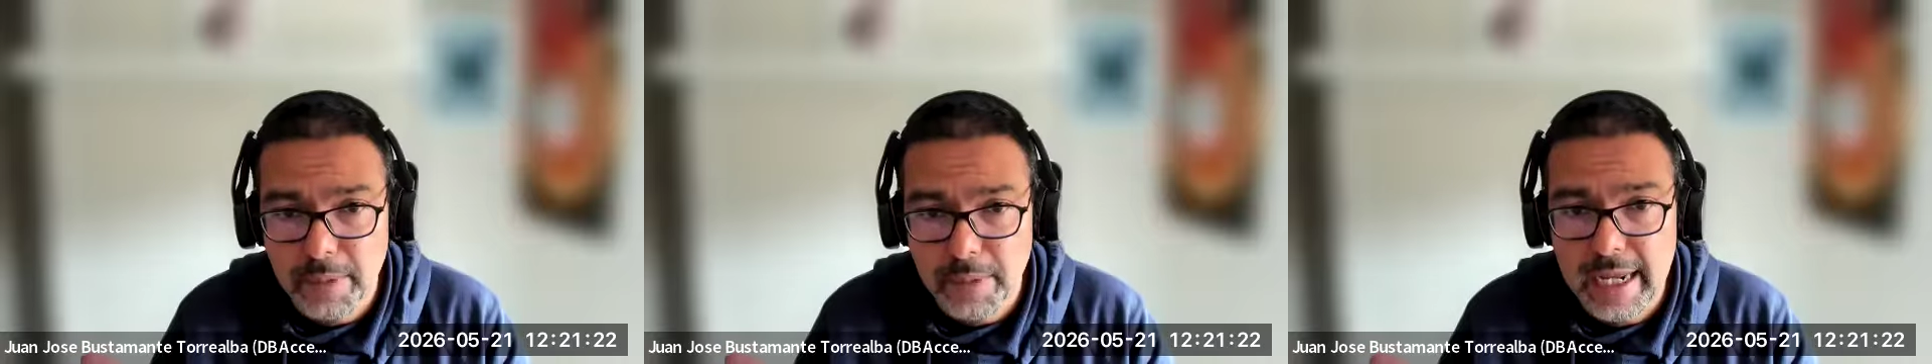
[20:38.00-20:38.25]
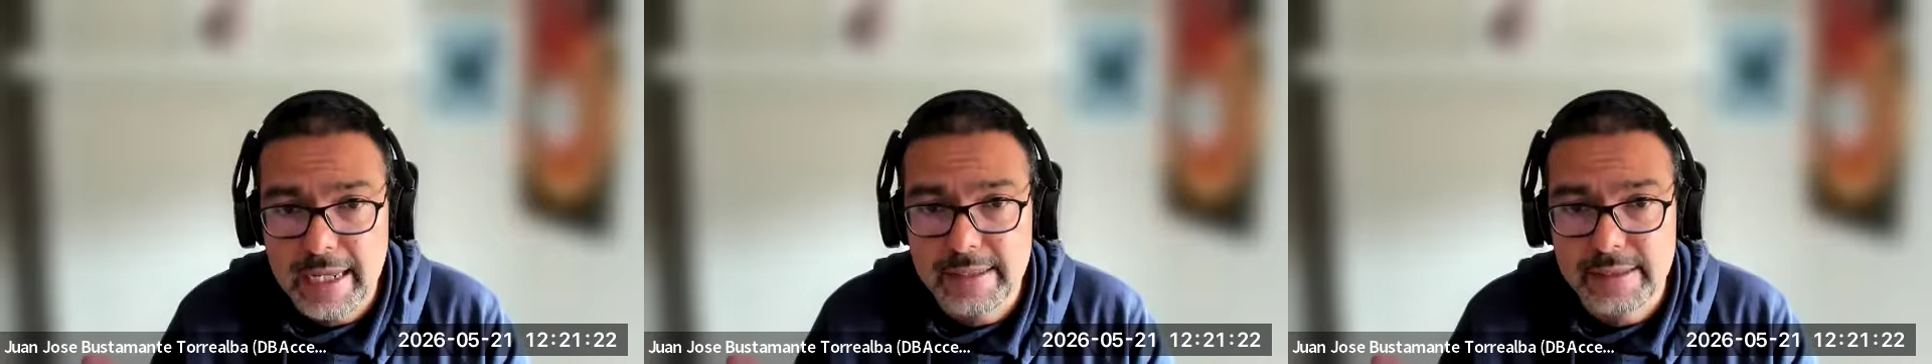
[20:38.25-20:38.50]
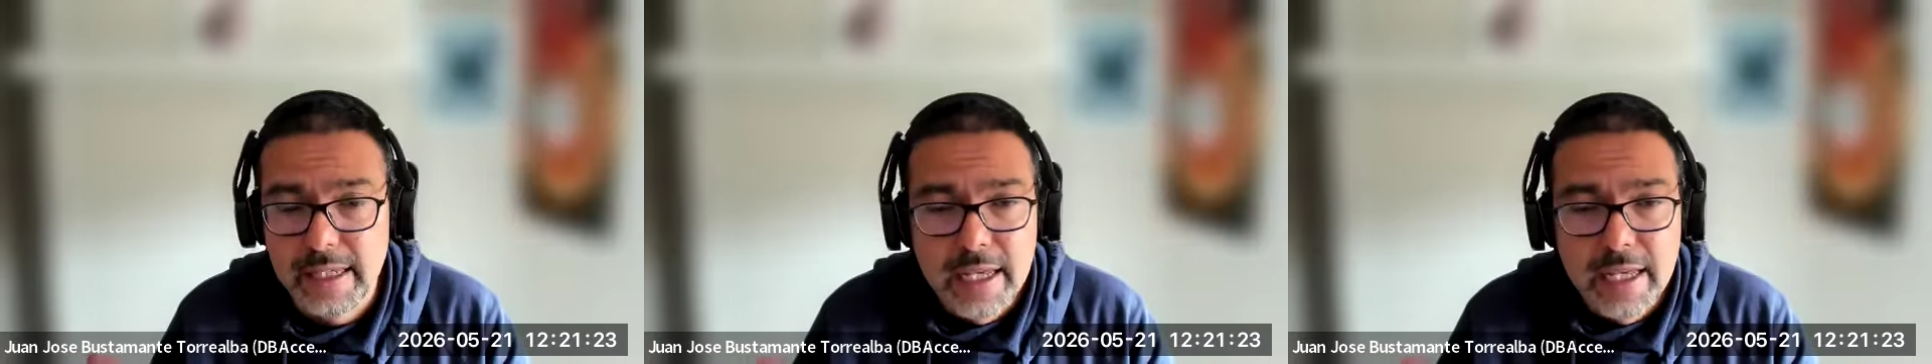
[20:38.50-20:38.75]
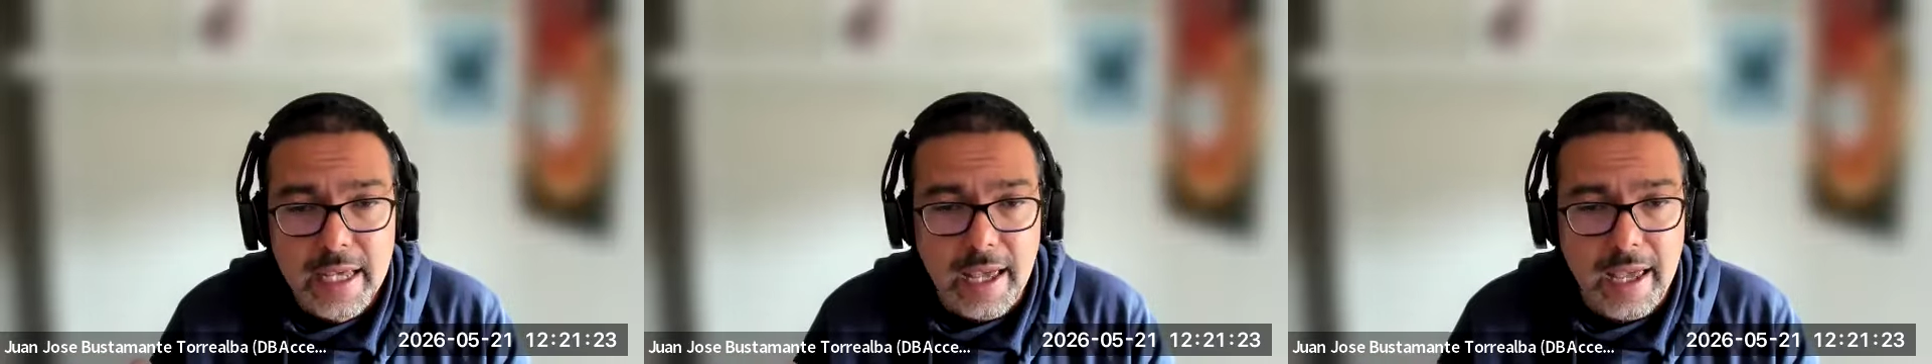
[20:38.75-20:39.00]
in place,
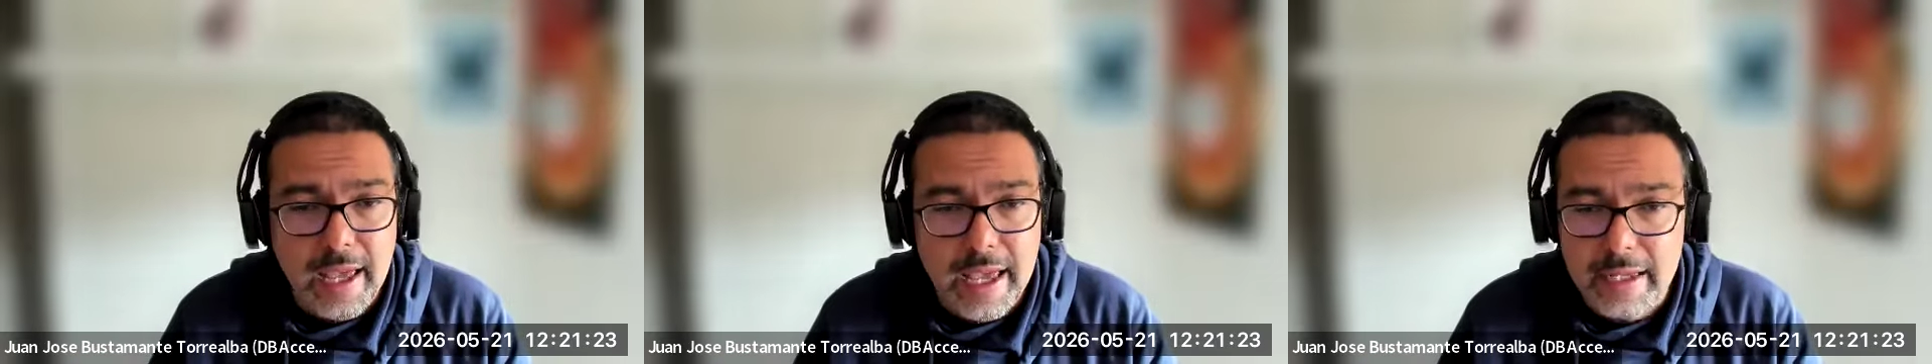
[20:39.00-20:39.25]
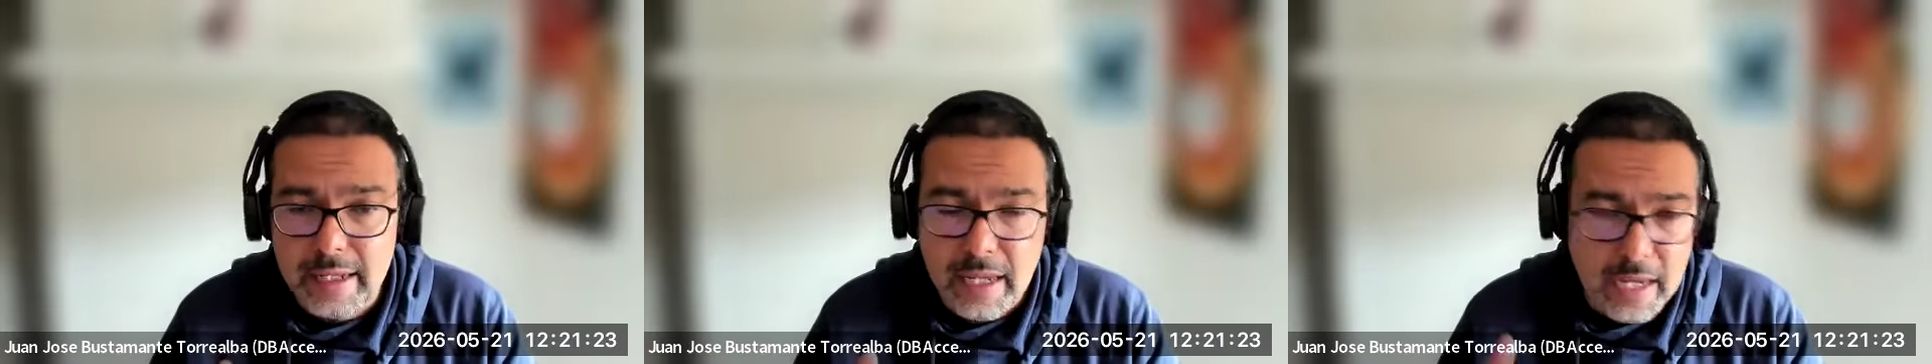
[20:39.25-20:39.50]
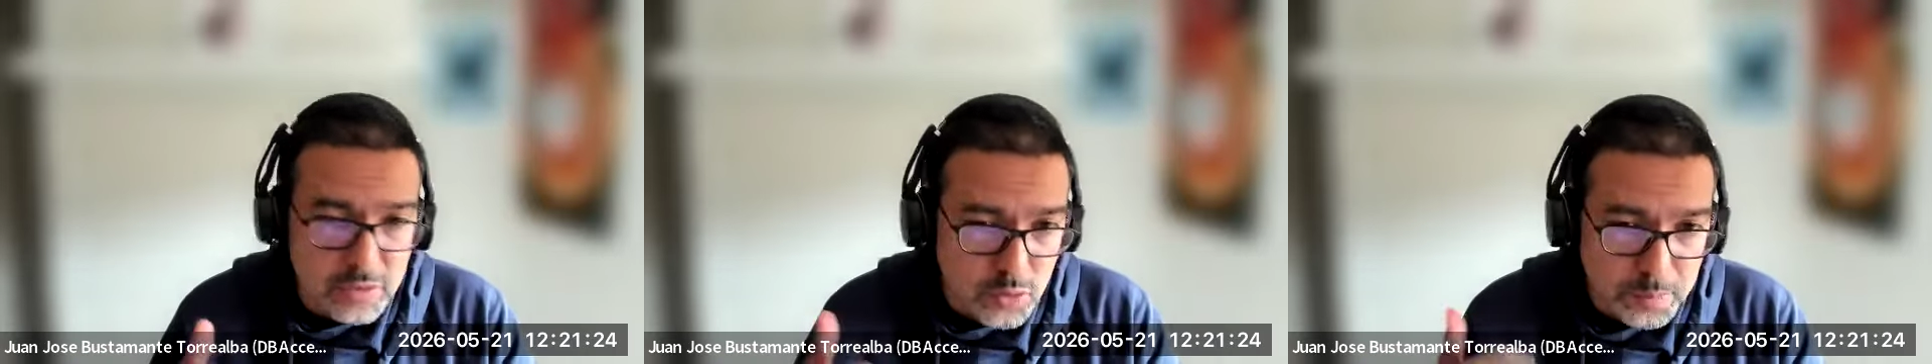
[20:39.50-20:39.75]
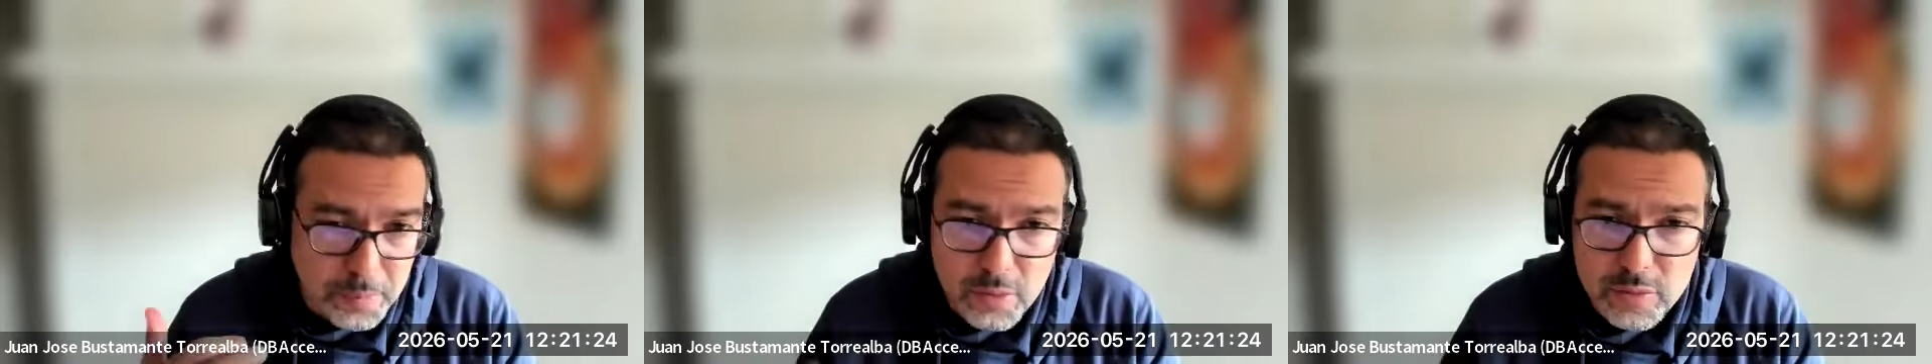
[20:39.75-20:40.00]
and
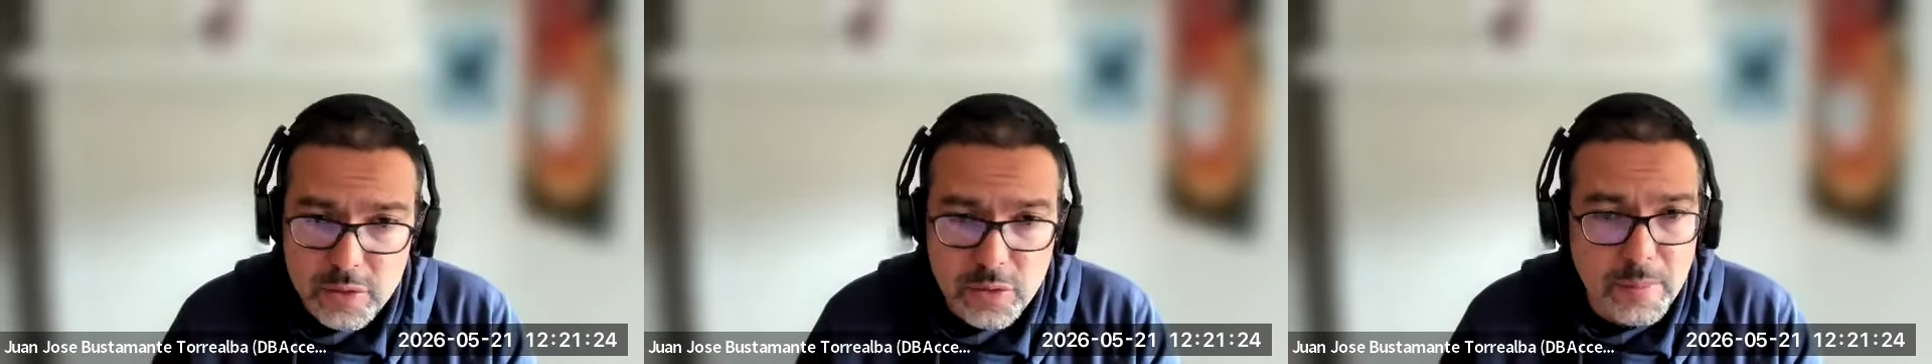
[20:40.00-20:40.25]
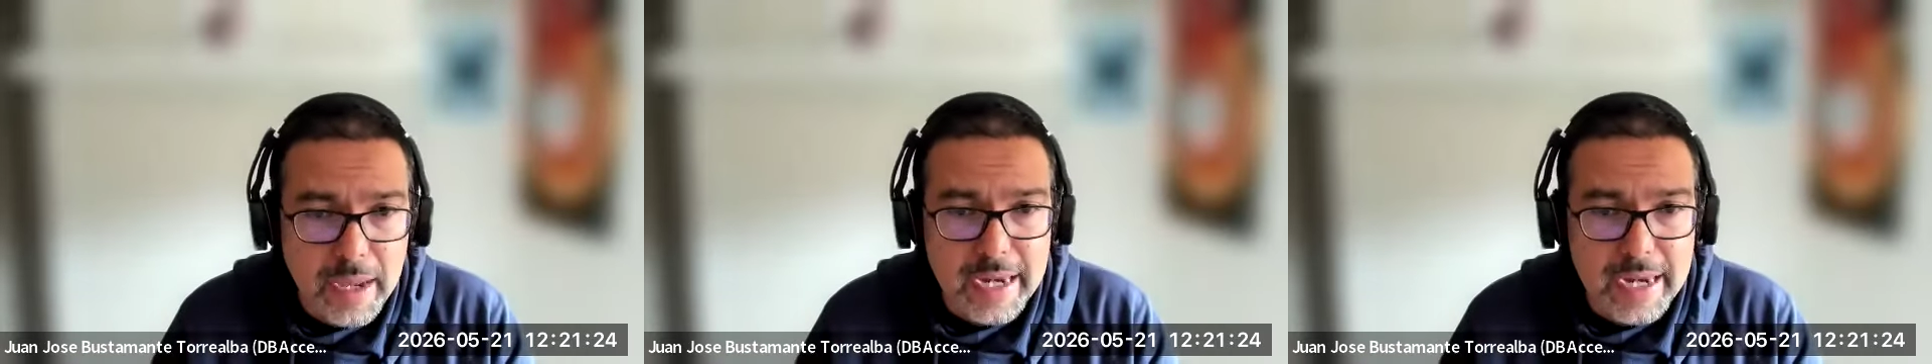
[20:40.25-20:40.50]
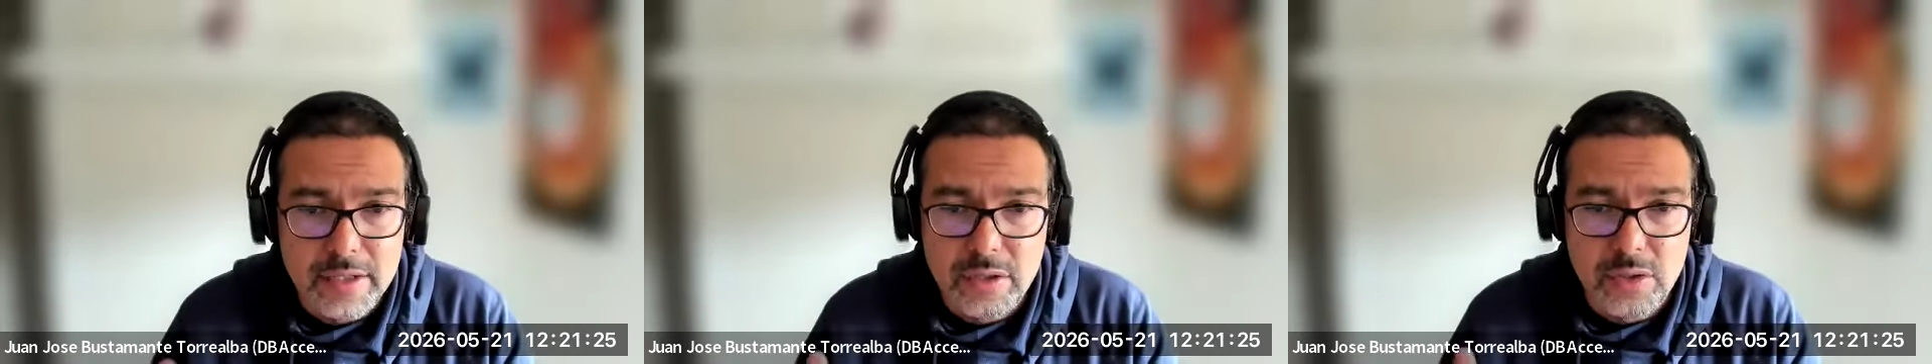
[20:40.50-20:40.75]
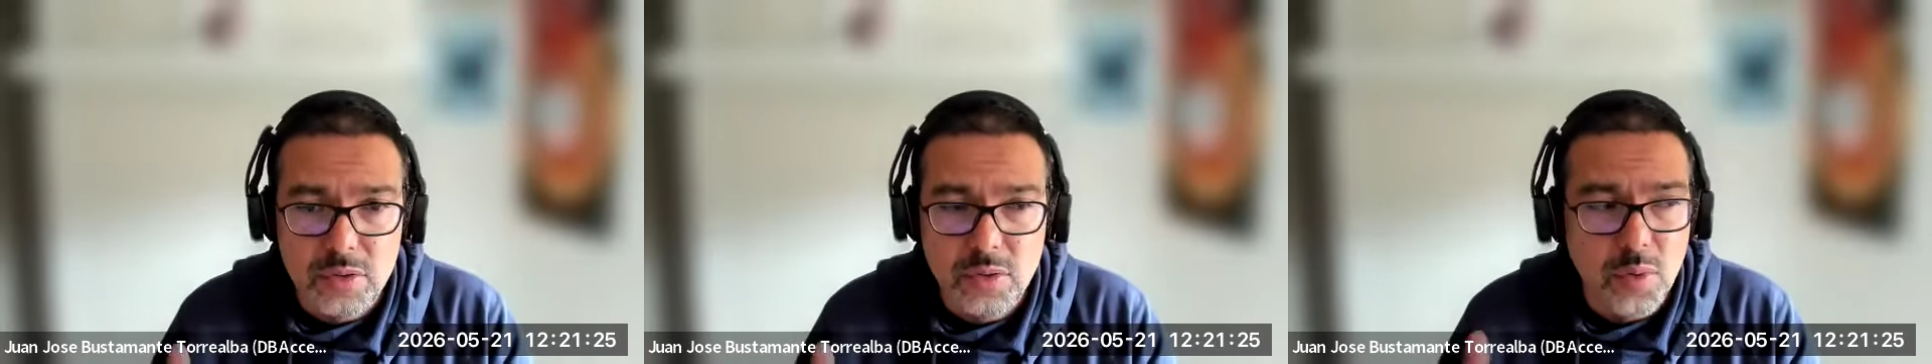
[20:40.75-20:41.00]
suppose you
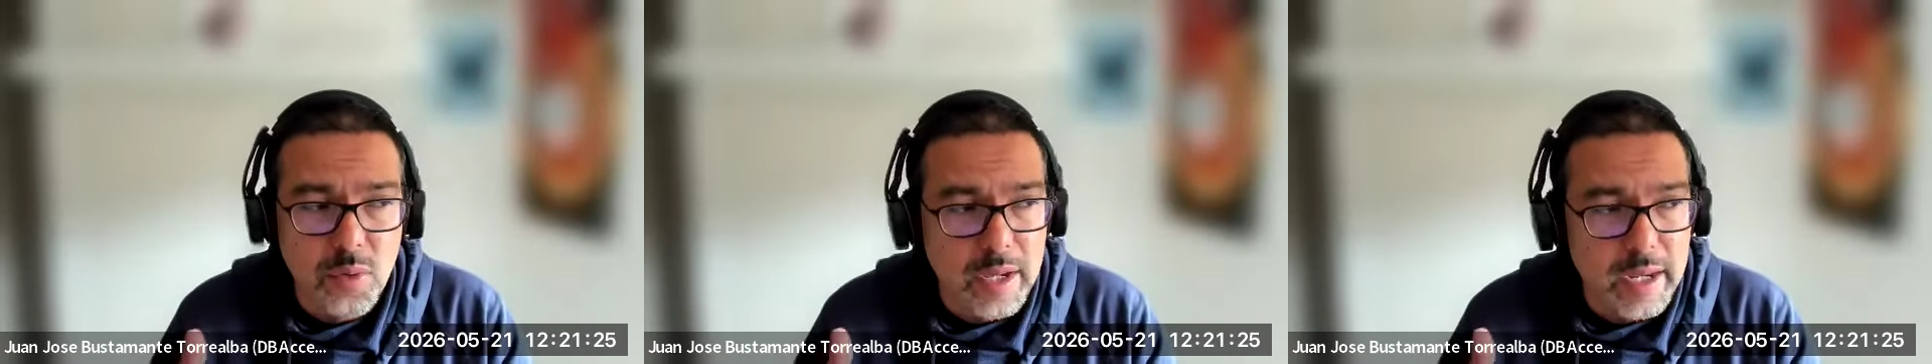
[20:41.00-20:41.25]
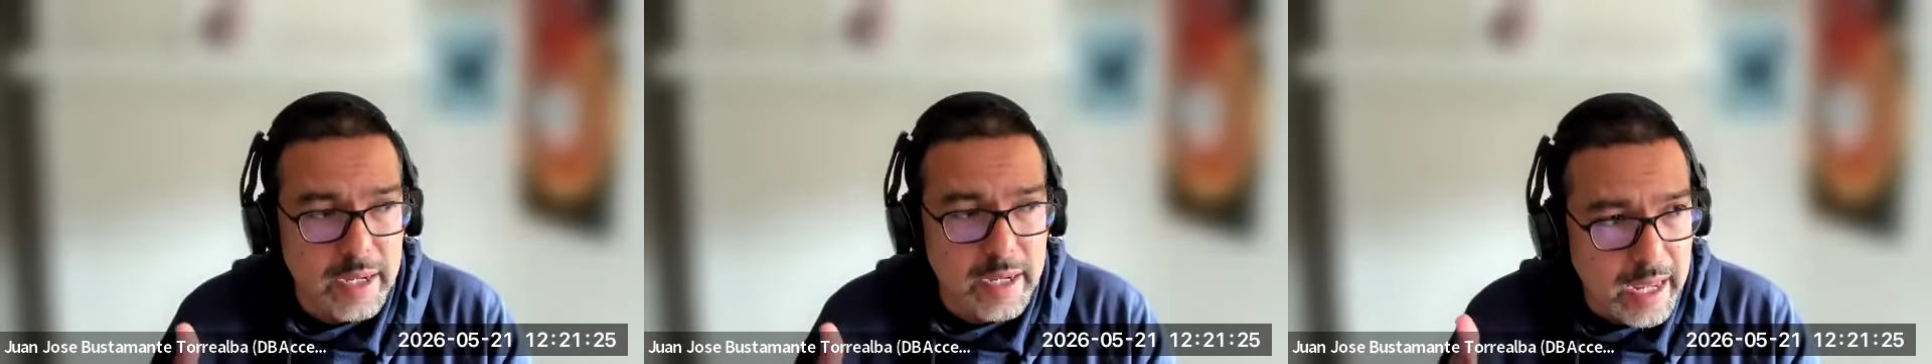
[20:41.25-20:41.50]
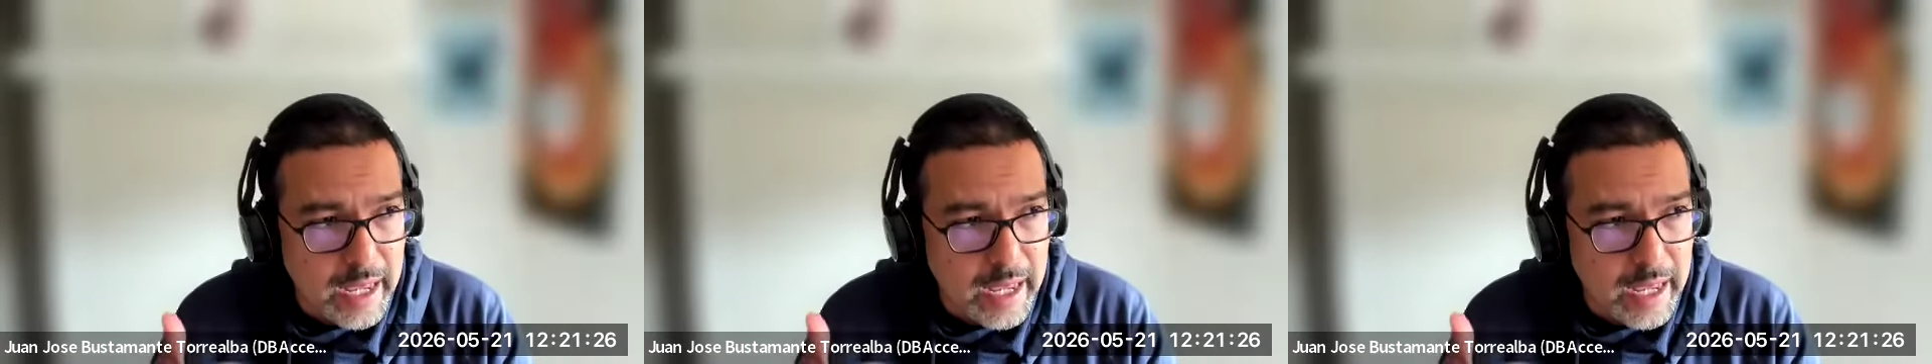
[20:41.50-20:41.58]
manage to do it